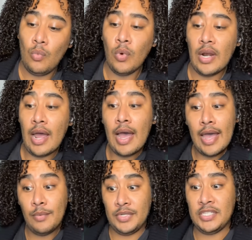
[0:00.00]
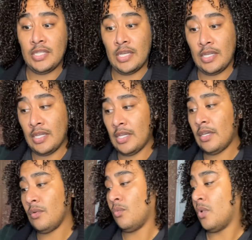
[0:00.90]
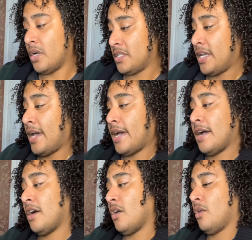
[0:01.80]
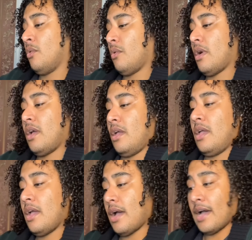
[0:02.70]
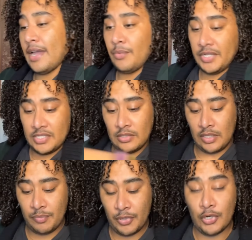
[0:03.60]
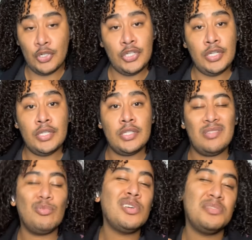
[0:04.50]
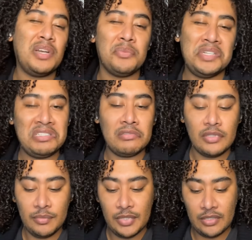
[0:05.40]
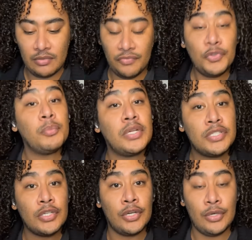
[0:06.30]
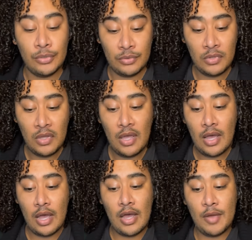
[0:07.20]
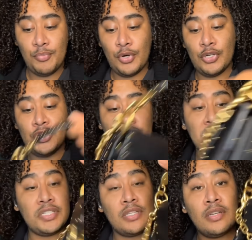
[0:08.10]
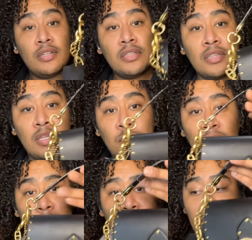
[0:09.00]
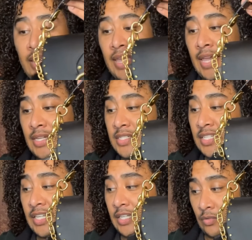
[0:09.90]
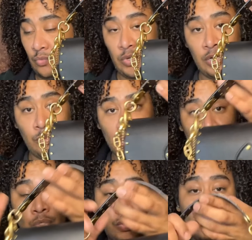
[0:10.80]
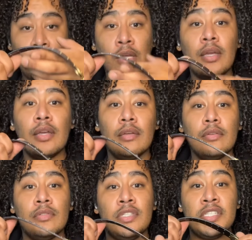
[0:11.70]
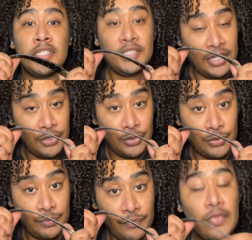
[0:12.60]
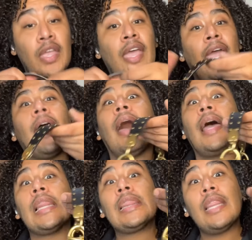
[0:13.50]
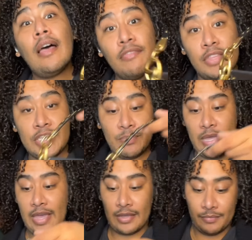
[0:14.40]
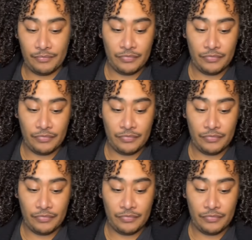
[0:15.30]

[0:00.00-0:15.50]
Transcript: What I was thinking was how I recently purchased, well, not recently, but a few months ago, I purchased the Beat Bag 18 when it was going discontinued. And I love this bag.